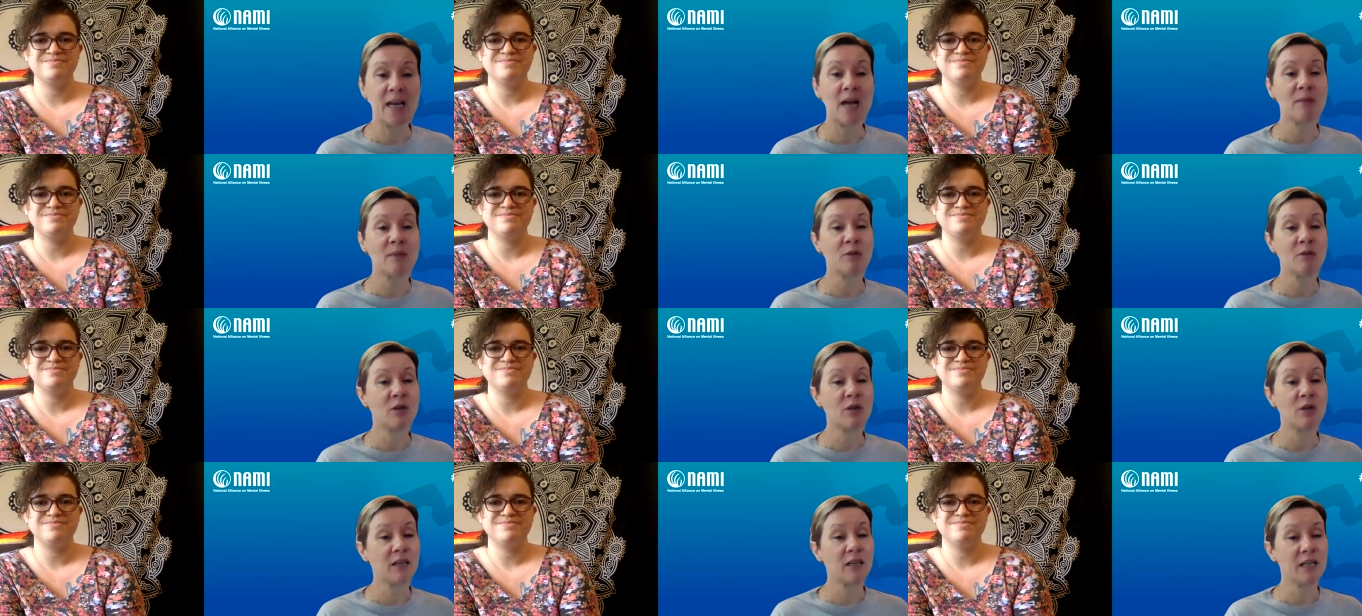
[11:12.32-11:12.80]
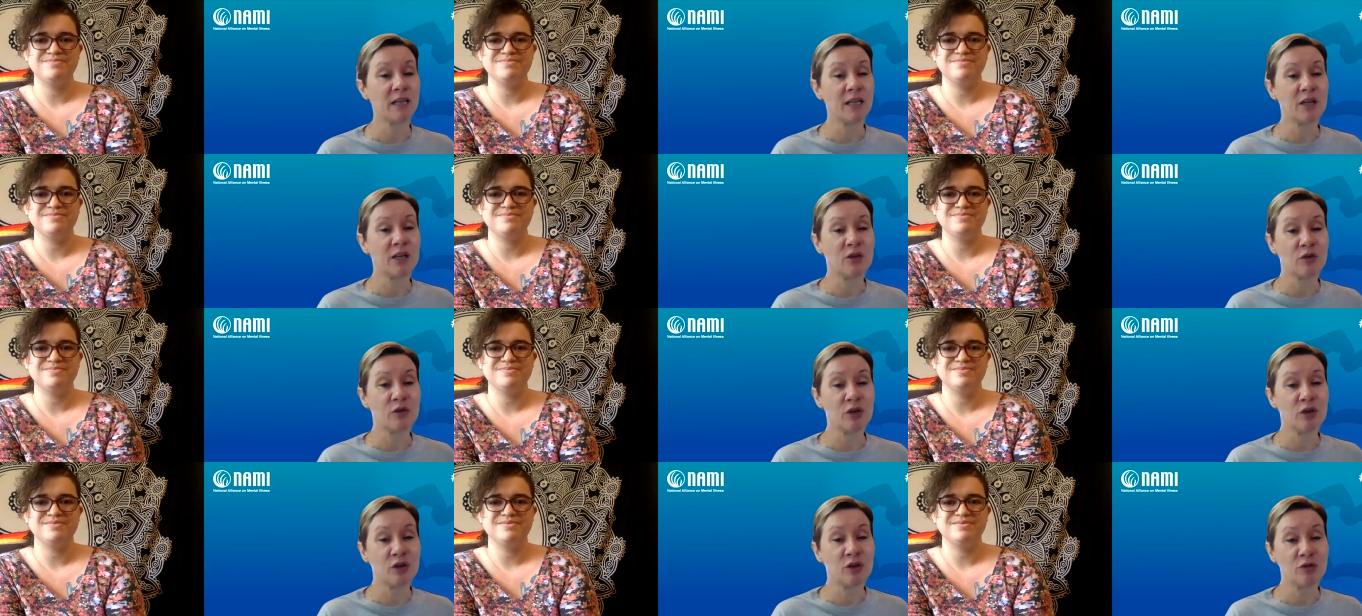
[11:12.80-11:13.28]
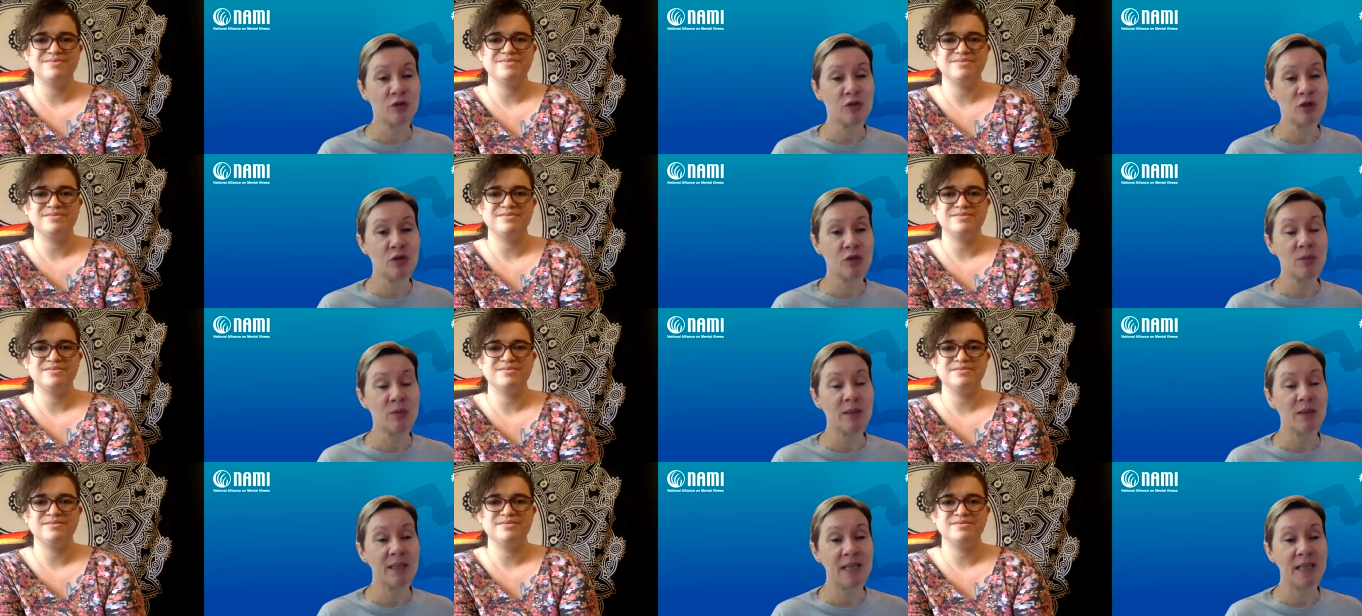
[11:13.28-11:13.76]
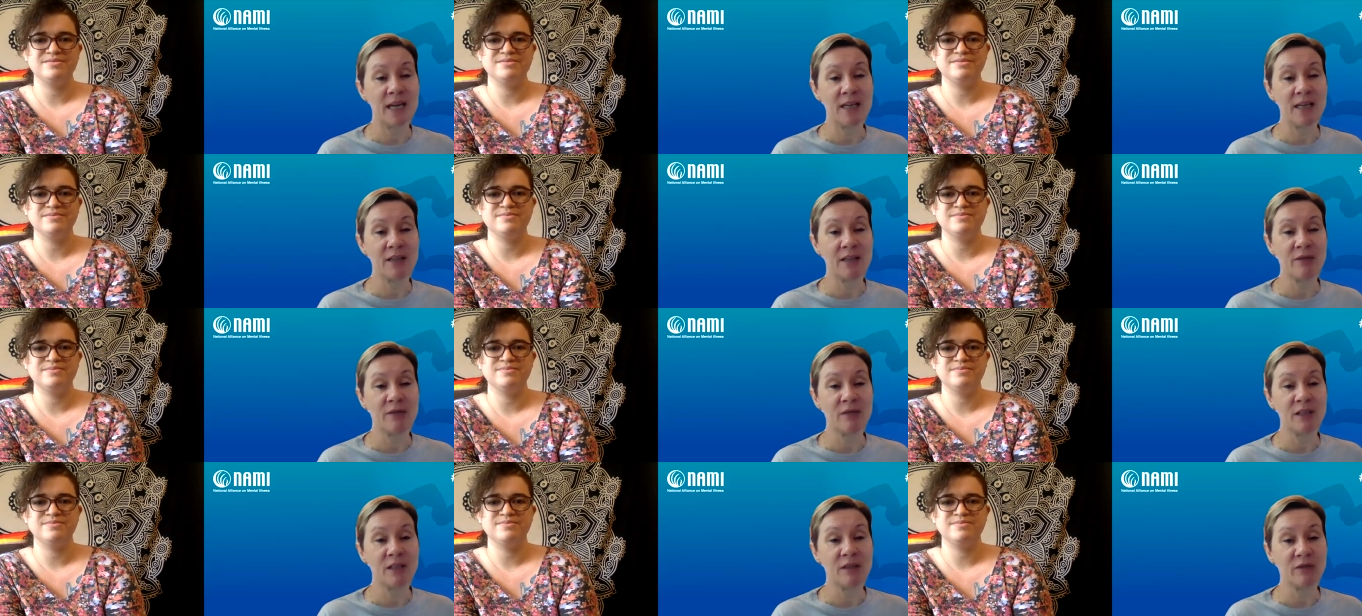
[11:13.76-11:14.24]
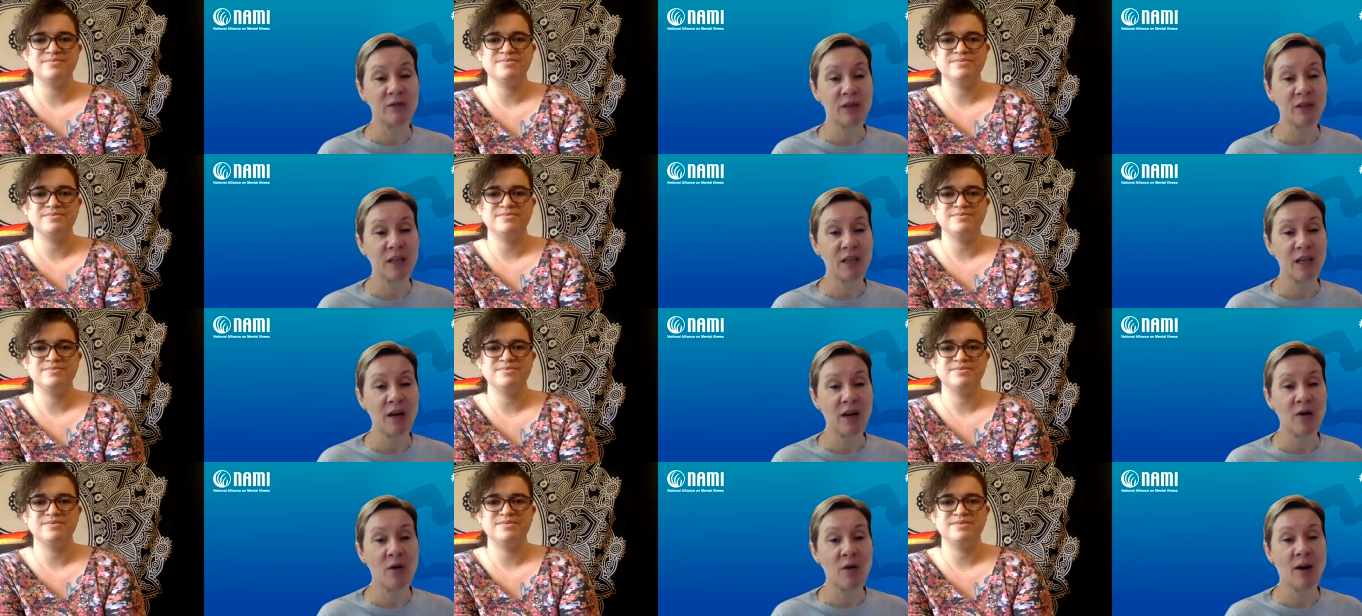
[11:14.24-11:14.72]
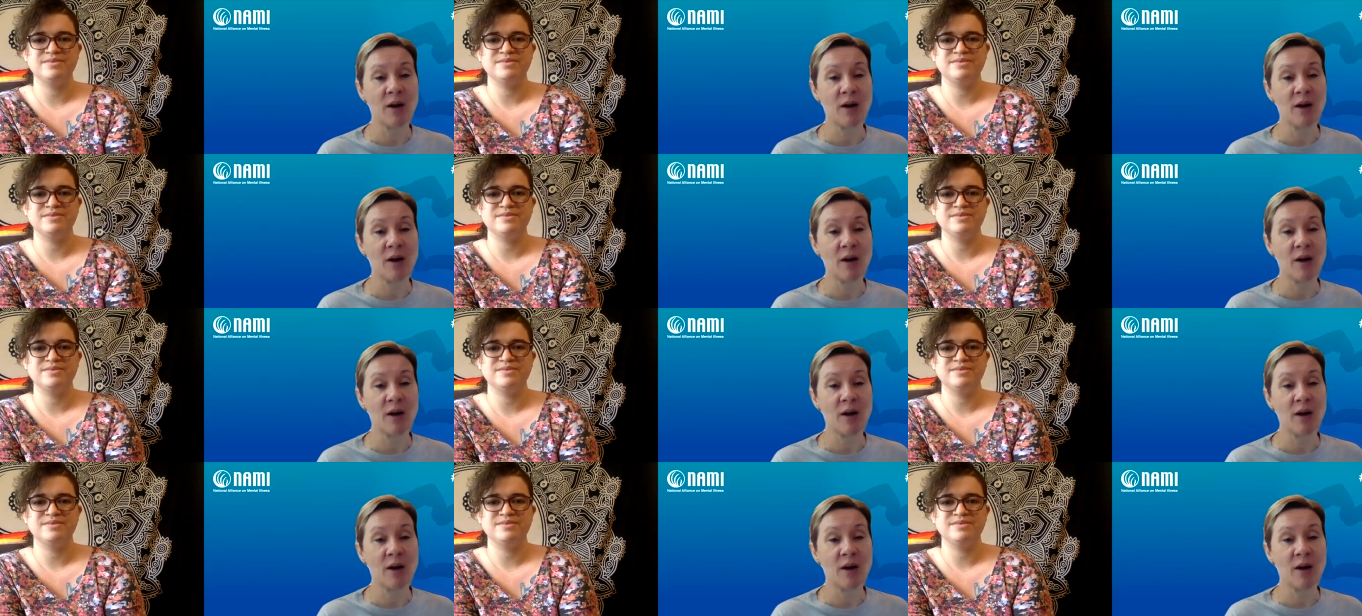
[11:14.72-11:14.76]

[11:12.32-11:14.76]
Speaker 1: I'm going to link your YouTube at the end of this video,